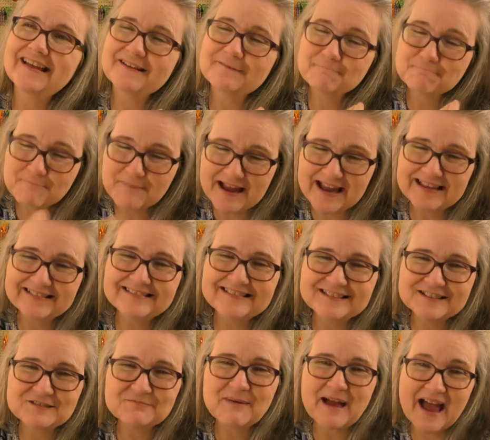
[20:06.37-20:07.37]
had made
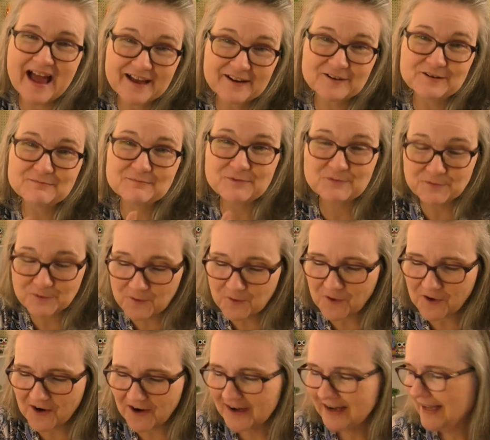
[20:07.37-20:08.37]
this pattern
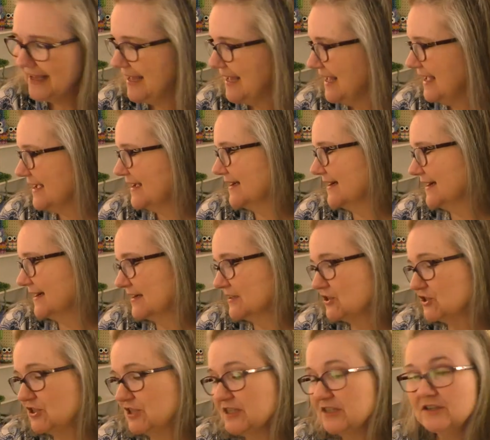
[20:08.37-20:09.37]
before. Uh,
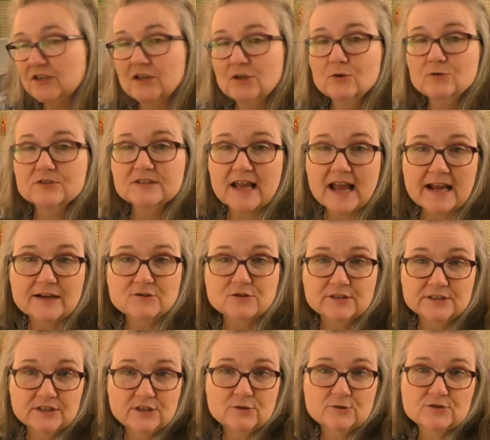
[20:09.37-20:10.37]
she used actually
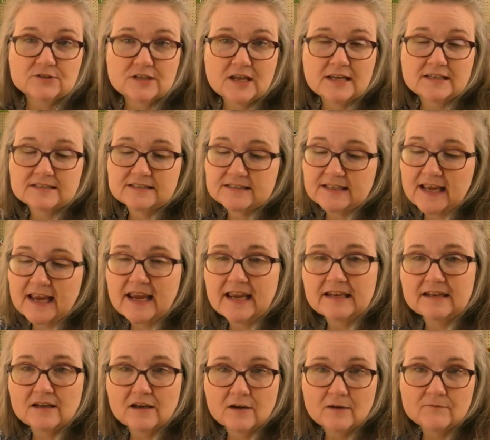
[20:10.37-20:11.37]
used a
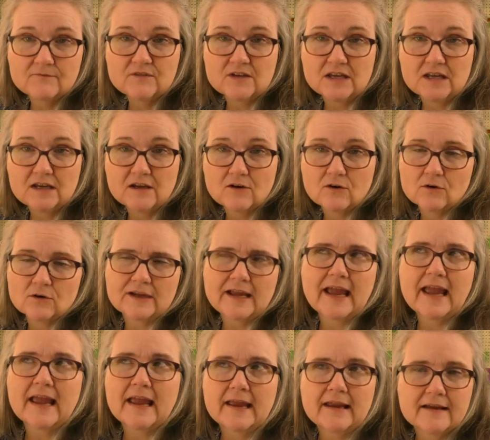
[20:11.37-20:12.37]
skein of the or
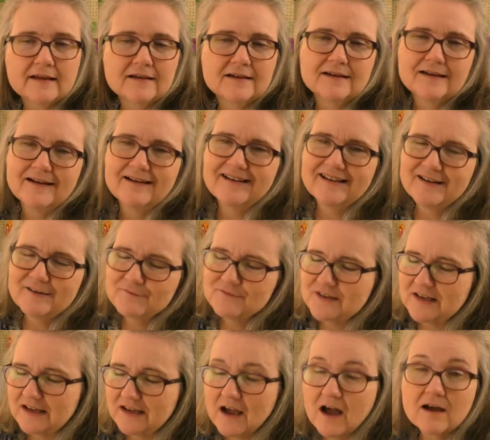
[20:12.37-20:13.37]
cake of
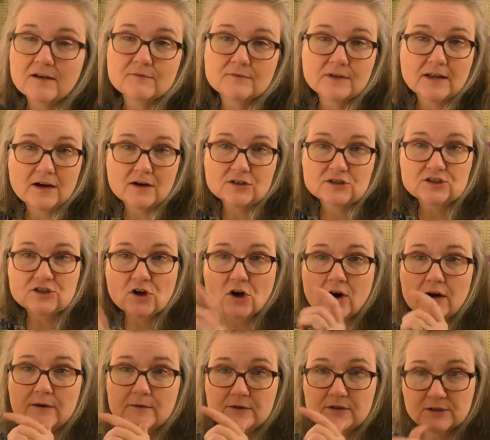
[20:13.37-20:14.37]
the cotton flowers
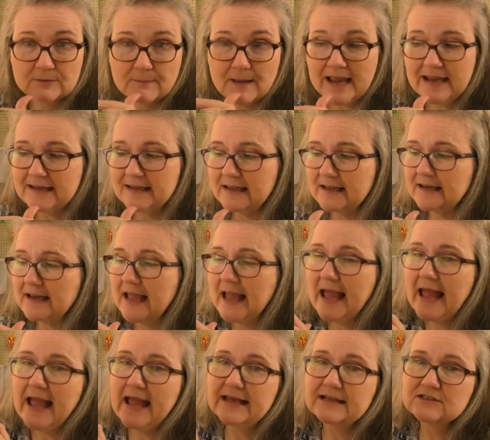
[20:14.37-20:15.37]
yarn to make it,
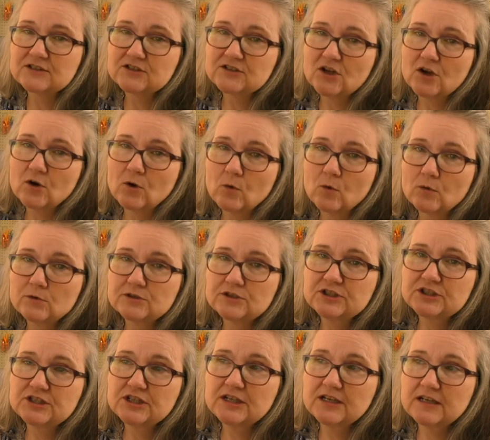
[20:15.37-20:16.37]
and so
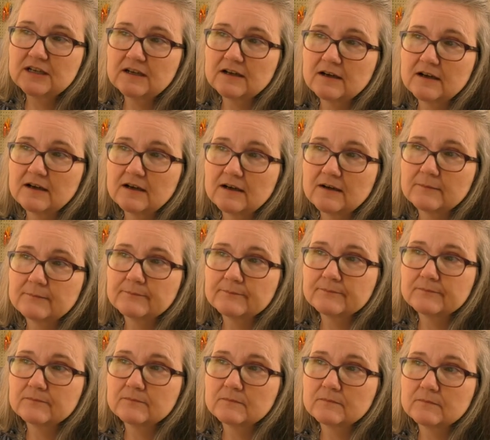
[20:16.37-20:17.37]
she. Um,
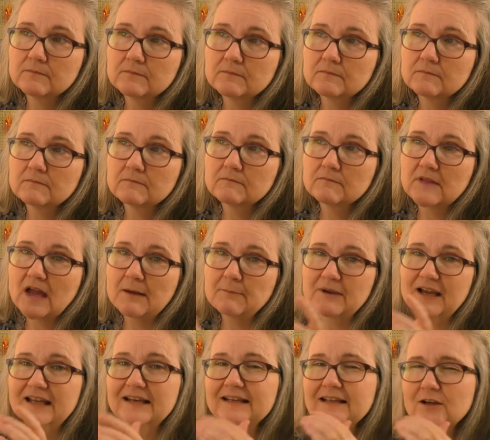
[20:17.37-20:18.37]
I'm
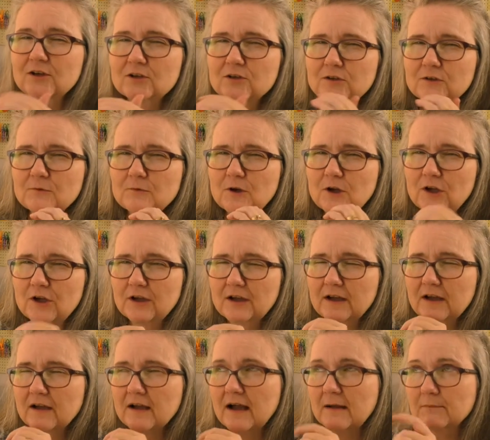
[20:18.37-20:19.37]
kind of gonna.
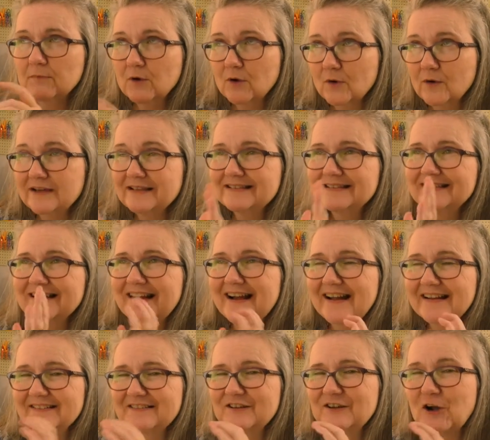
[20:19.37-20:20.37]
I'm going to
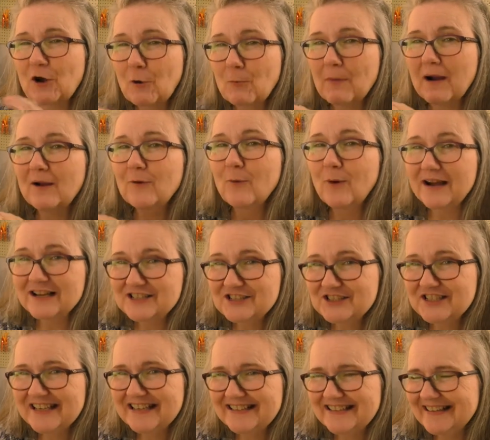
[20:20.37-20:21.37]
kind of go by what
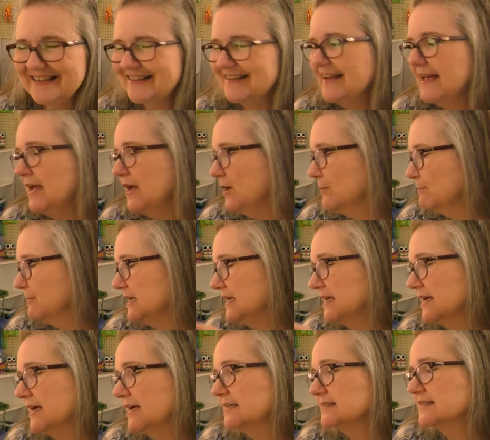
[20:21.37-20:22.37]
she did
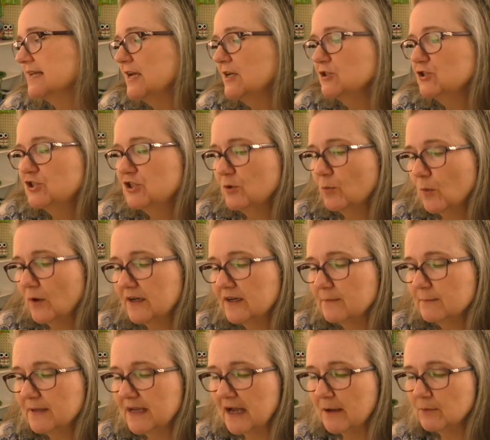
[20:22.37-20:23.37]
because she wanted to
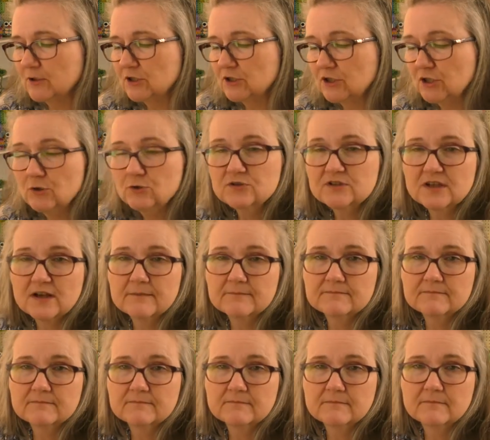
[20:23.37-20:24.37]
be able to use up
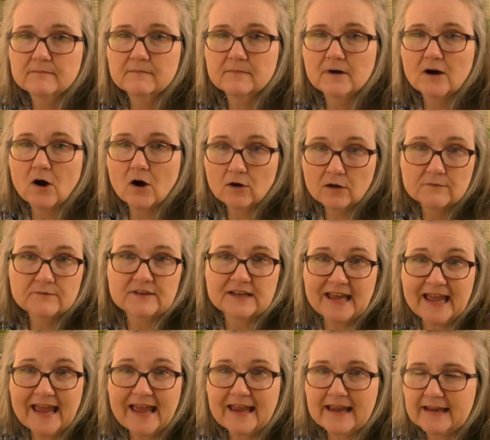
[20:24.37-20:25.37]
all of the
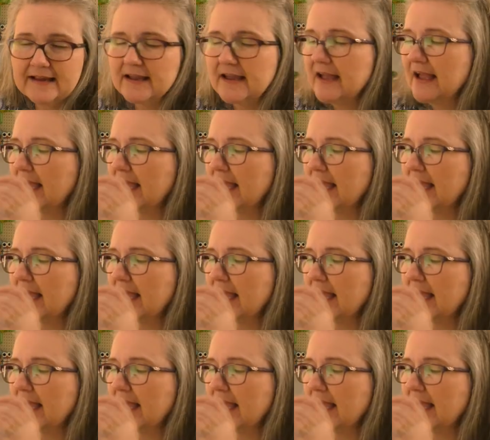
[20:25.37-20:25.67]
cake.